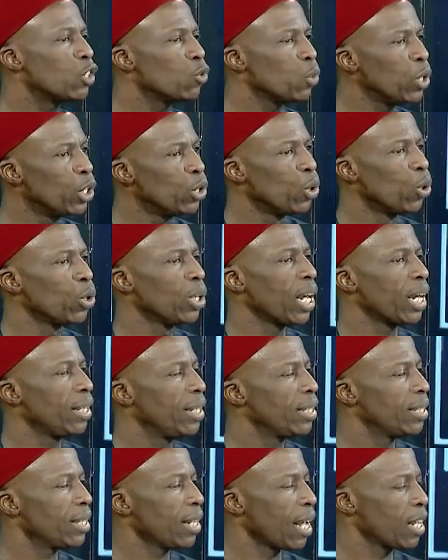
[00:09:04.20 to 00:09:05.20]
we know that
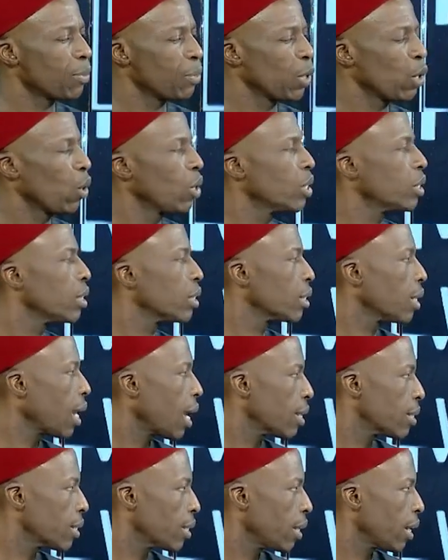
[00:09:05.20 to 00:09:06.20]
this thing has been on since
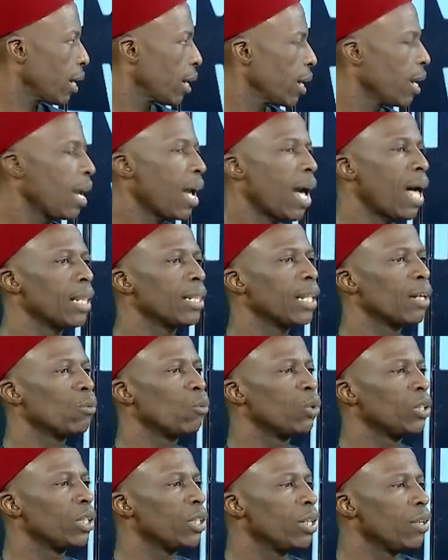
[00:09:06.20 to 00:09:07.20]
last year? And then
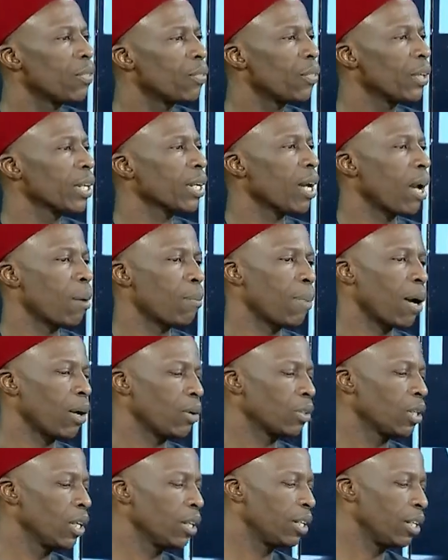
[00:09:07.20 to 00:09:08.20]
we didn't think
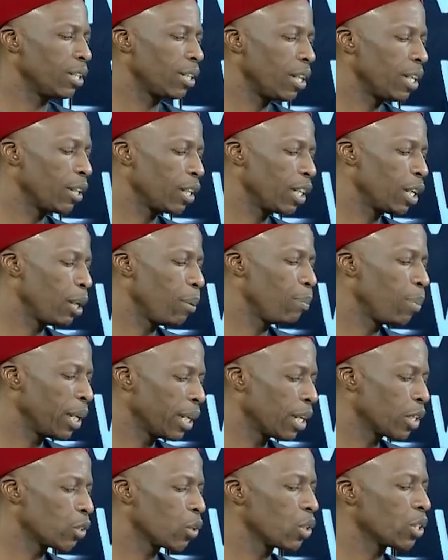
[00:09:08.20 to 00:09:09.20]
about the, the
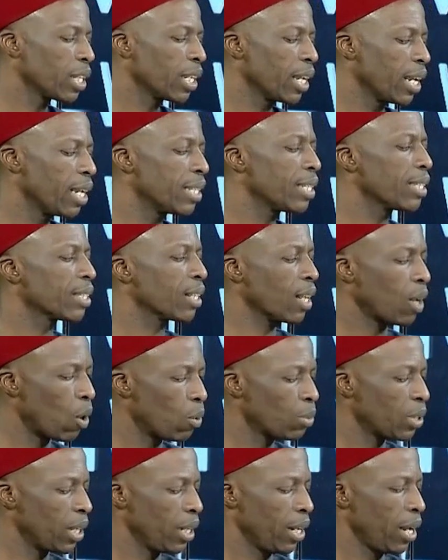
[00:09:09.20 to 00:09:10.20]
implications in case it
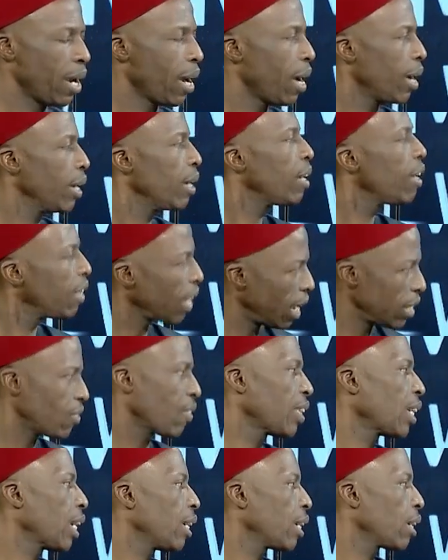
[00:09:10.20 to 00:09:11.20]
comes in here. It has
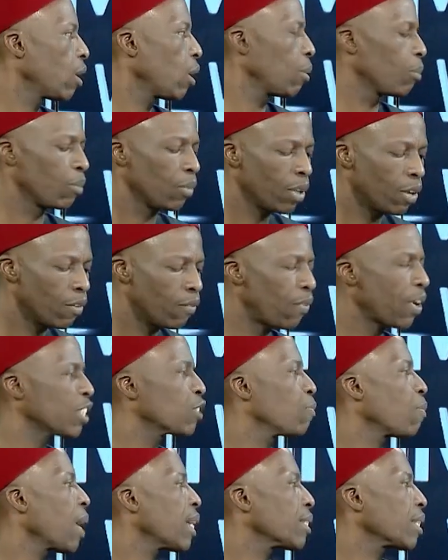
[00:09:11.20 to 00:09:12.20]
finally come.
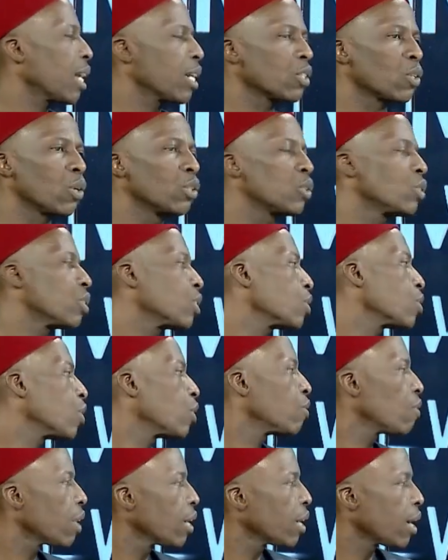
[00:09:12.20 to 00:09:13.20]
Face mask has gone to six
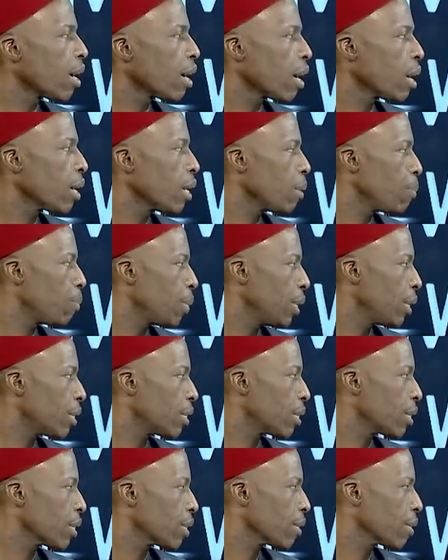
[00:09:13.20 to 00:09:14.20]
hundred naira a piece.